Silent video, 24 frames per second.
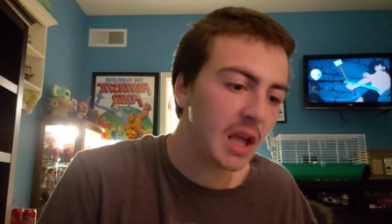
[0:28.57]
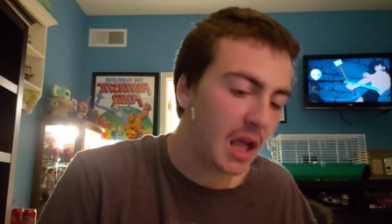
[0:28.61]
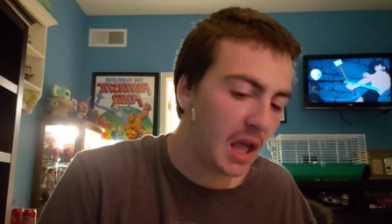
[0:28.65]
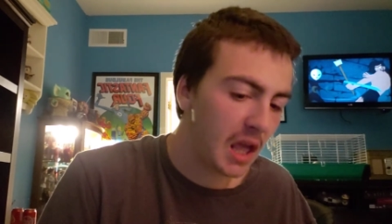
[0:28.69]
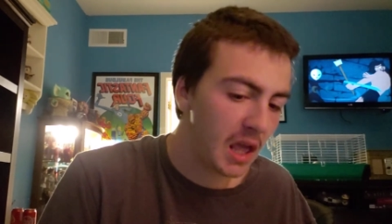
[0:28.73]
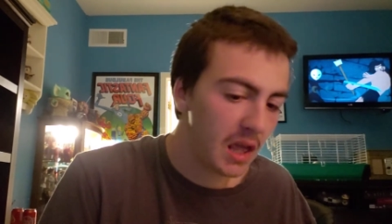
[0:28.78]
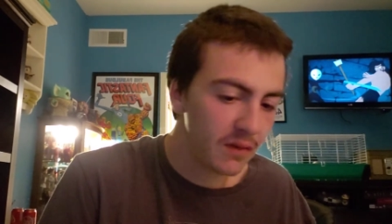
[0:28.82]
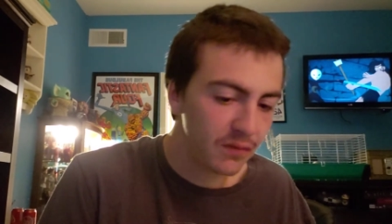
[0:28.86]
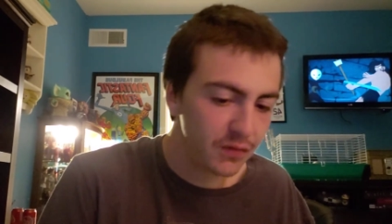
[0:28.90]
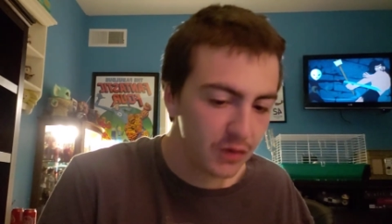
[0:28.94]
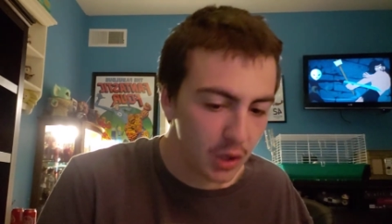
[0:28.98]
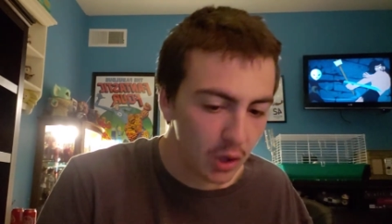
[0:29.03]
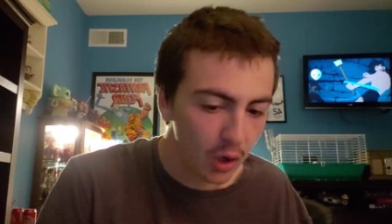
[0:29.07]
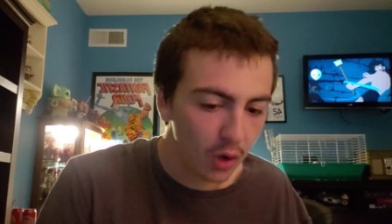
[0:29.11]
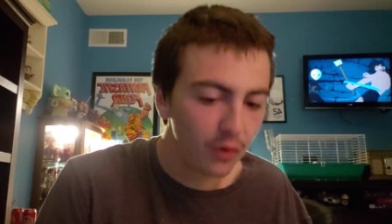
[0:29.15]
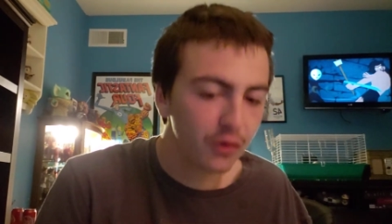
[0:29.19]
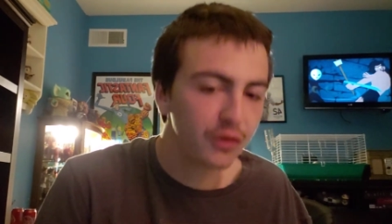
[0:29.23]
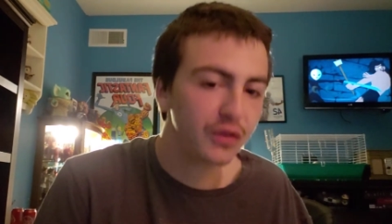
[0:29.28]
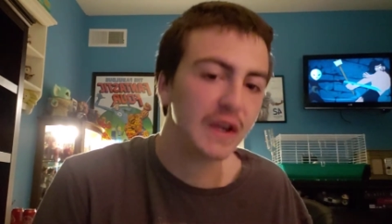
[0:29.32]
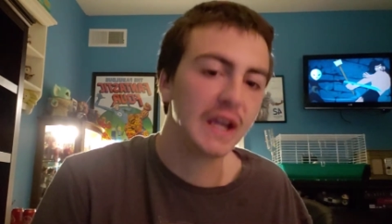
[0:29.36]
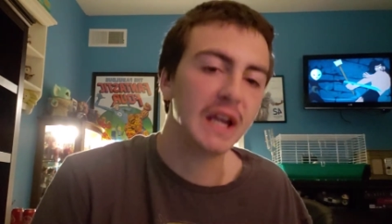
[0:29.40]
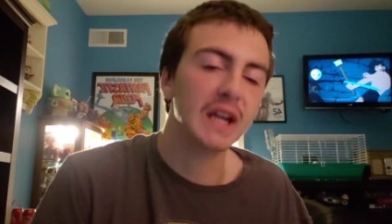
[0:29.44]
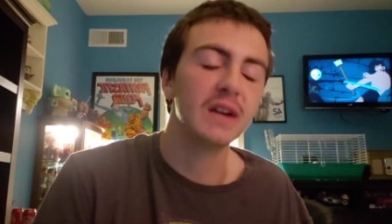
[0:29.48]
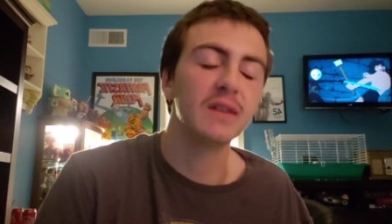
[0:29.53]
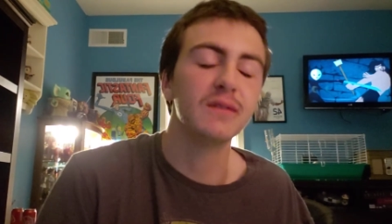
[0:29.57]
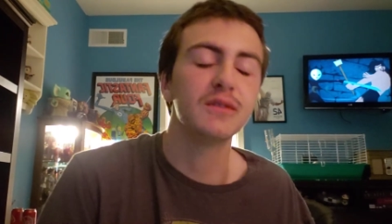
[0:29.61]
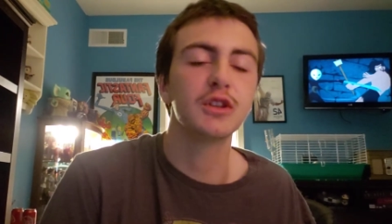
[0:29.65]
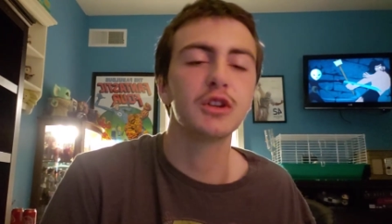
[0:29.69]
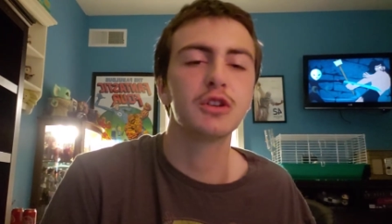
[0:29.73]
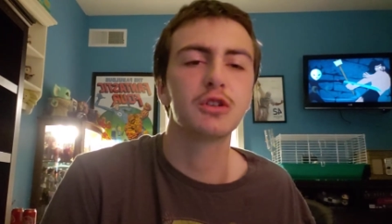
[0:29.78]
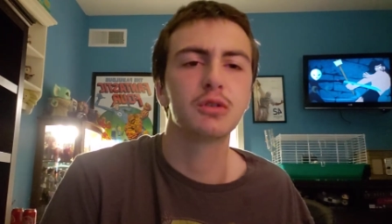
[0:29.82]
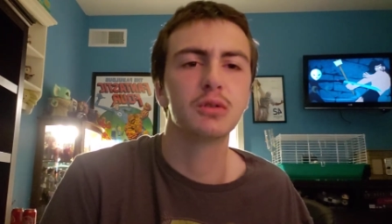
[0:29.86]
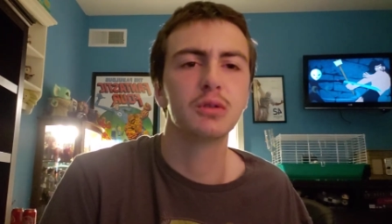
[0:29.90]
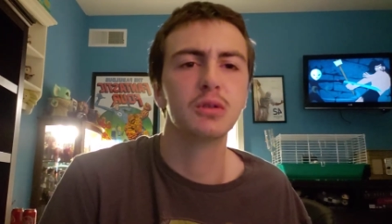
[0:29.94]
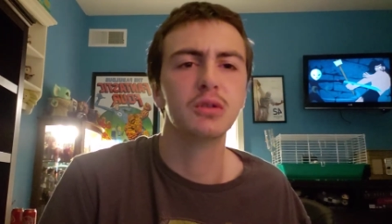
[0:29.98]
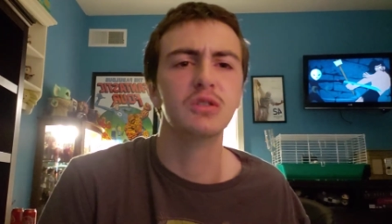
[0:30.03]
if you're a fan of the
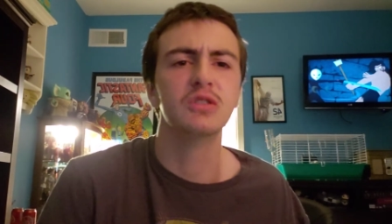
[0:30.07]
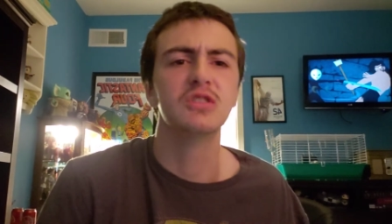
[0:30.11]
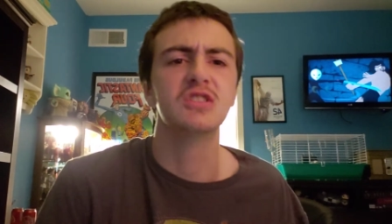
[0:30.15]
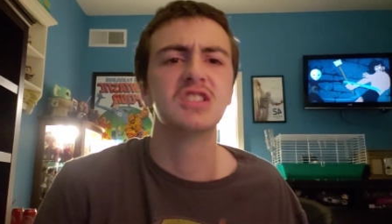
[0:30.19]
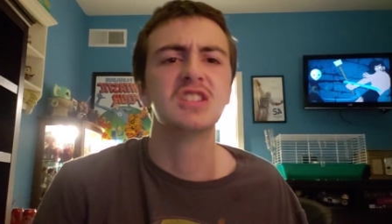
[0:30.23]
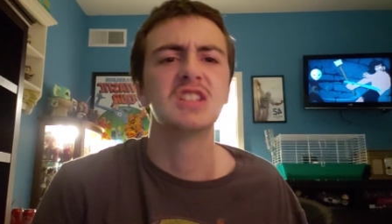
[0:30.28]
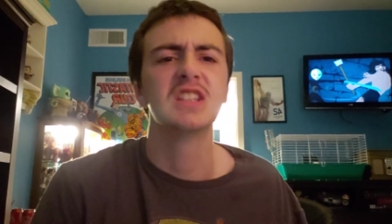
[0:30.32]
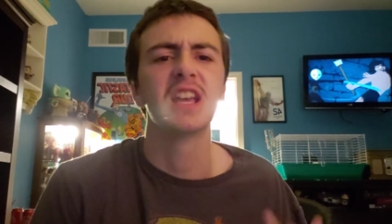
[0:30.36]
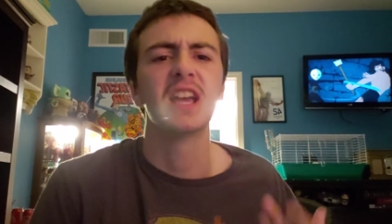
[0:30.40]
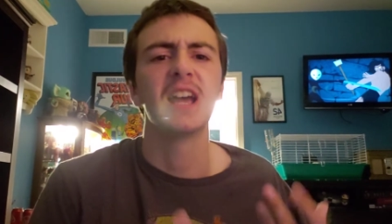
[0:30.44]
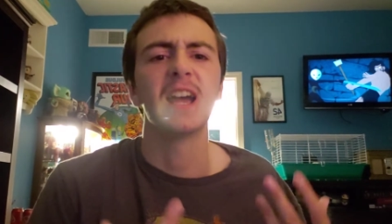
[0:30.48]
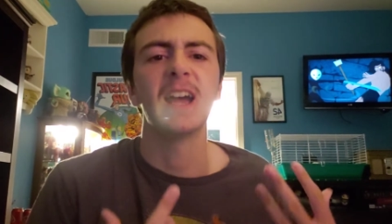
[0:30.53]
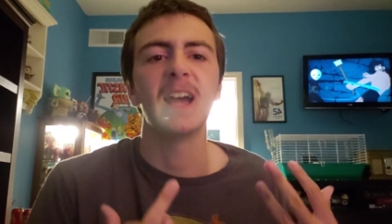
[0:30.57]
Croods,